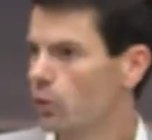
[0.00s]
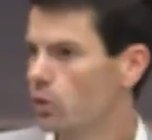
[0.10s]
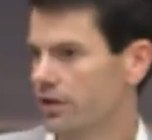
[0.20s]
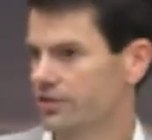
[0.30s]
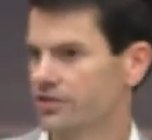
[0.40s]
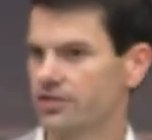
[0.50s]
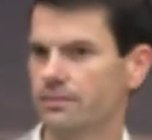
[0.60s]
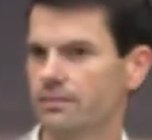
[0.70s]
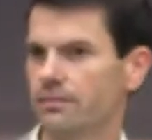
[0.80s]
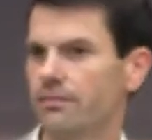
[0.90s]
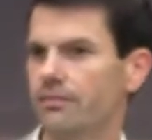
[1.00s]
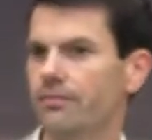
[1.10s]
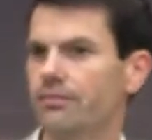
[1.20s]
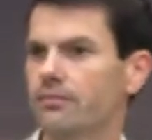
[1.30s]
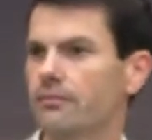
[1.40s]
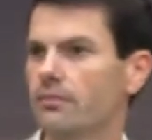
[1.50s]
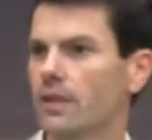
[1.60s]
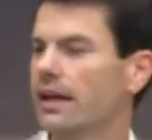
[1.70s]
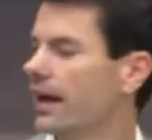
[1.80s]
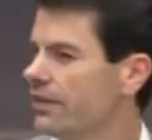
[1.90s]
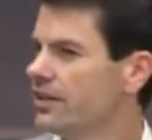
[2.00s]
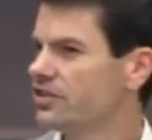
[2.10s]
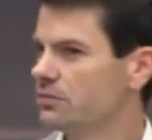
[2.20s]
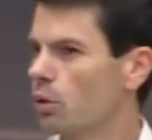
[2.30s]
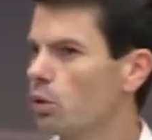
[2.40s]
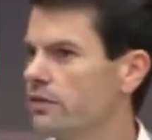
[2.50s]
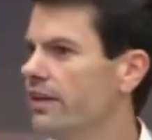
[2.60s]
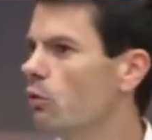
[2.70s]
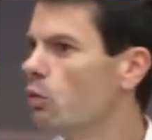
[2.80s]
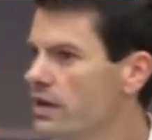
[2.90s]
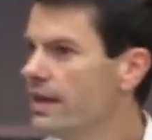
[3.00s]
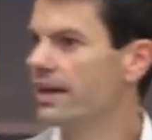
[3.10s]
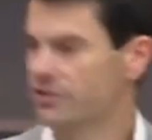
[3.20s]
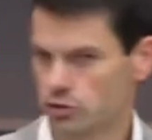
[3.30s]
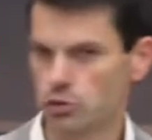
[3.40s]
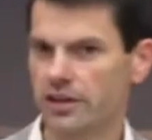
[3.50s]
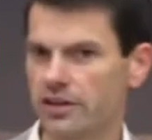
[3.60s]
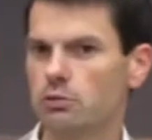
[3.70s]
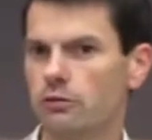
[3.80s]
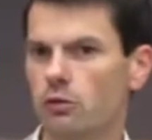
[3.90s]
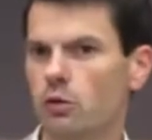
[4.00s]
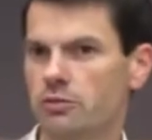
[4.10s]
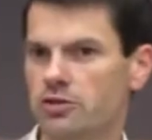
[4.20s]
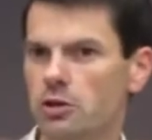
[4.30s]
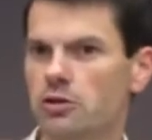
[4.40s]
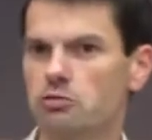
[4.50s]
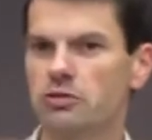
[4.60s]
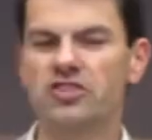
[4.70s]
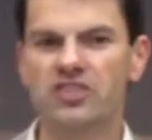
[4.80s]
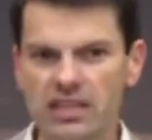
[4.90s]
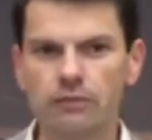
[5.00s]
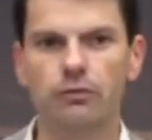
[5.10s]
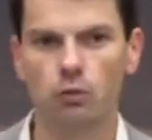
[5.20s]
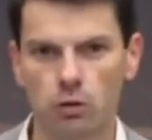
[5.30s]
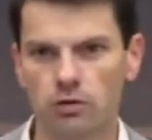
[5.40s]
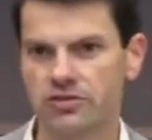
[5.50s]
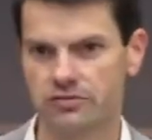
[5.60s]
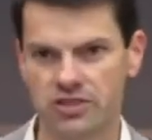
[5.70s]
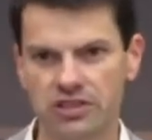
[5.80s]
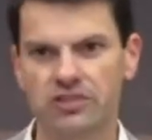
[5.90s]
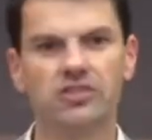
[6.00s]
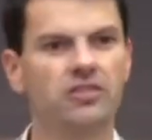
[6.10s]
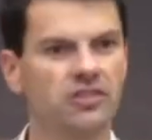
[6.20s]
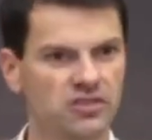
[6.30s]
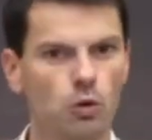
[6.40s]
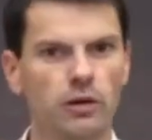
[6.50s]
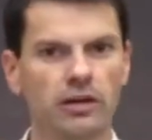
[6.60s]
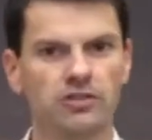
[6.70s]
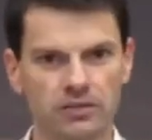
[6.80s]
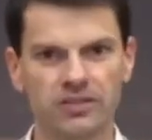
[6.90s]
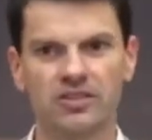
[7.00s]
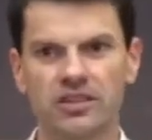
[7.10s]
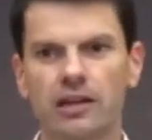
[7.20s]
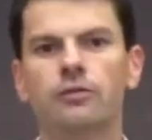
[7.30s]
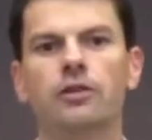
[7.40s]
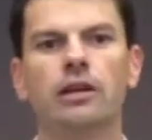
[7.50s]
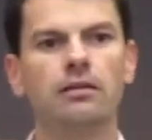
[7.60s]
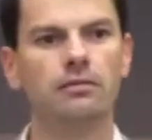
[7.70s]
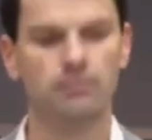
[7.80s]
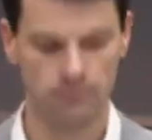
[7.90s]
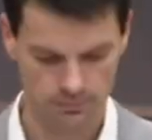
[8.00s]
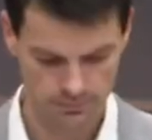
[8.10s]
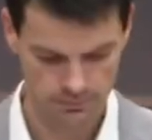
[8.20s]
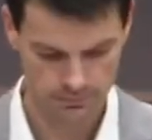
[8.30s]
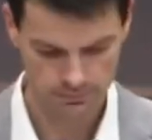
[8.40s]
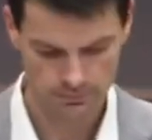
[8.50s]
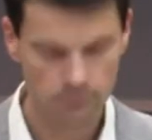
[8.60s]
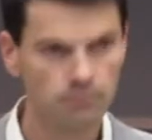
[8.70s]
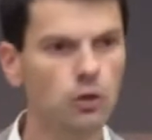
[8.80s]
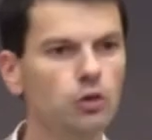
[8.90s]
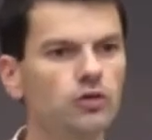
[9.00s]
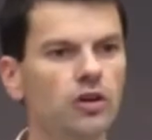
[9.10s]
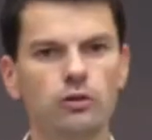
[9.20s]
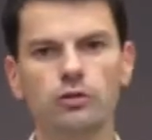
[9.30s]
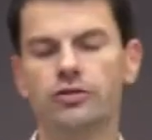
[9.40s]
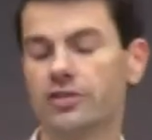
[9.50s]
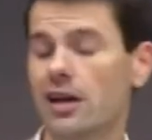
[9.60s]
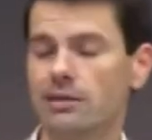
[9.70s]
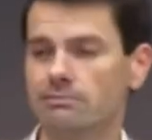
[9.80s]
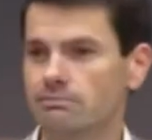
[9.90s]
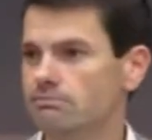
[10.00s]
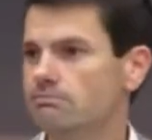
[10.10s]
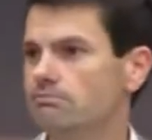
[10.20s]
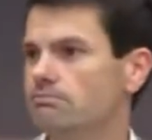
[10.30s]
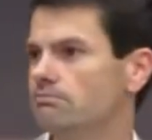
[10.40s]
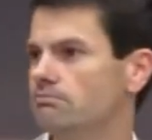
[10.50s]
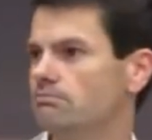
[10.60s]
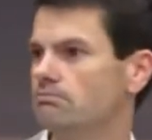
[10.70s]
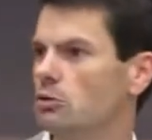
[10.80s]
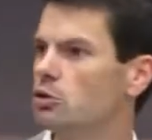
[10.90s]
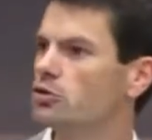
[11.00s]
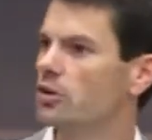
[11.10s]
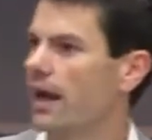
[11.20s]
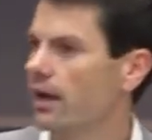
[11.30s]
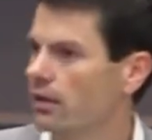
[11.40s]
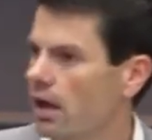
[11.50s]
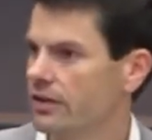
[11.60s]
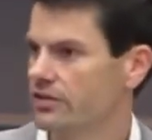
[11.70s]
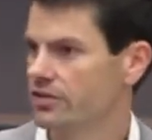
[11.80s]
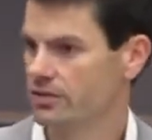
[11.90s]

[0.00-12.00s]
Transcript: us. And I think it's important that we as Trinity Reformed Church receive the words of Jesus this morning. So listen carefully. Who's on whose side? Who's our allies?